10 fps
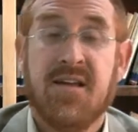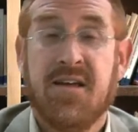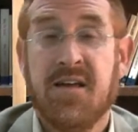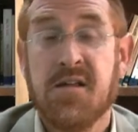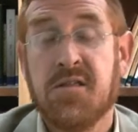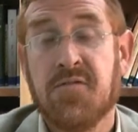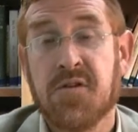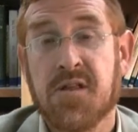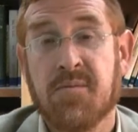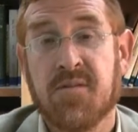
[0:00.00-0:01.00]
he's in the
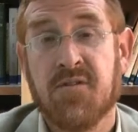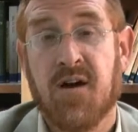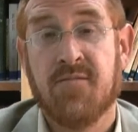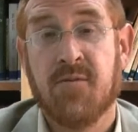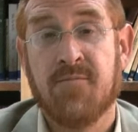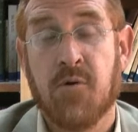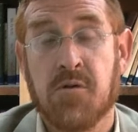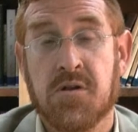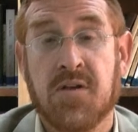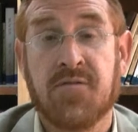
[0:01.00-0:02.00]
footsteps of
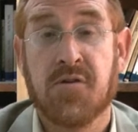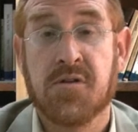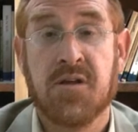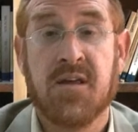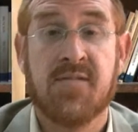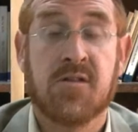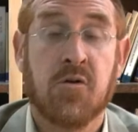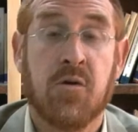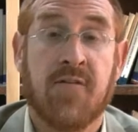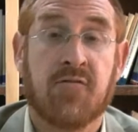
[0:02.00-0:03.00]
Moses. At first, he gives
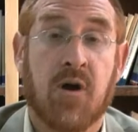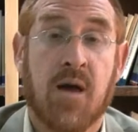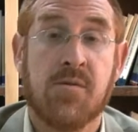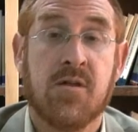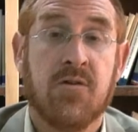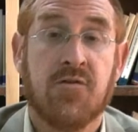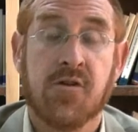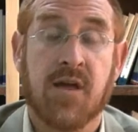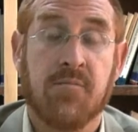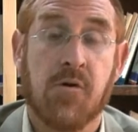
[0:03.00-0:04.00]
2.5 tribes, just
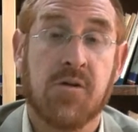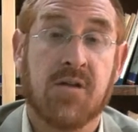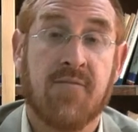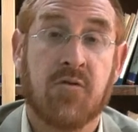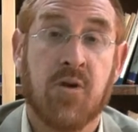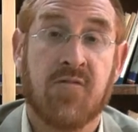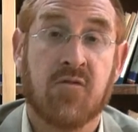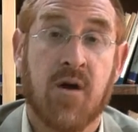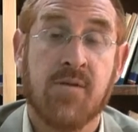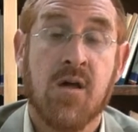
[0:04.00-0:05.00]
like Moses gave 2.5
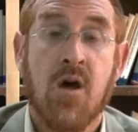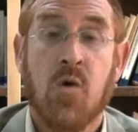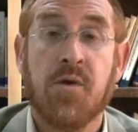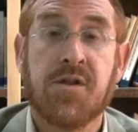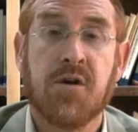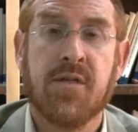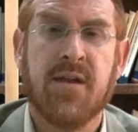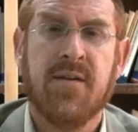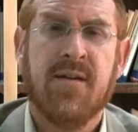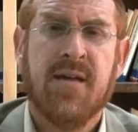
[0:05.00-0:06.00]
tribes. We saw
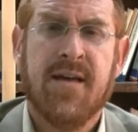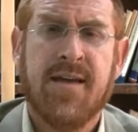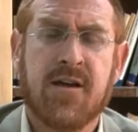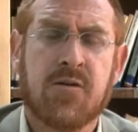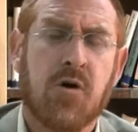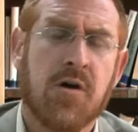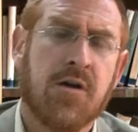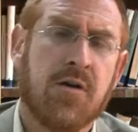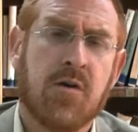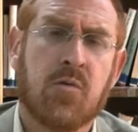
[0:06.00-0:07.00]
that
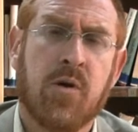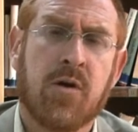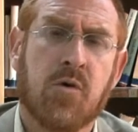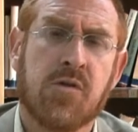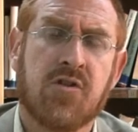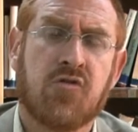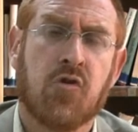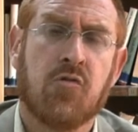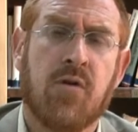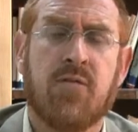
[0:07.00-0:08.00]
when he crossed the
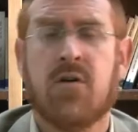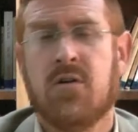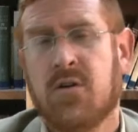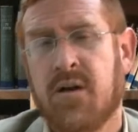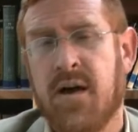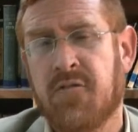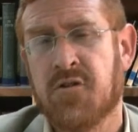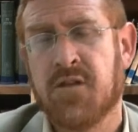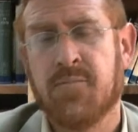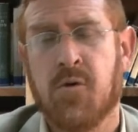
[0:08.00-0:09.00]
Jordan River,
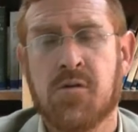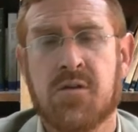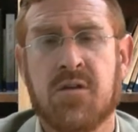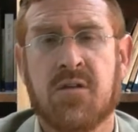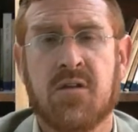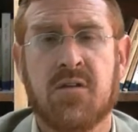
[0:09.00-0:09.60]
just like Moses did to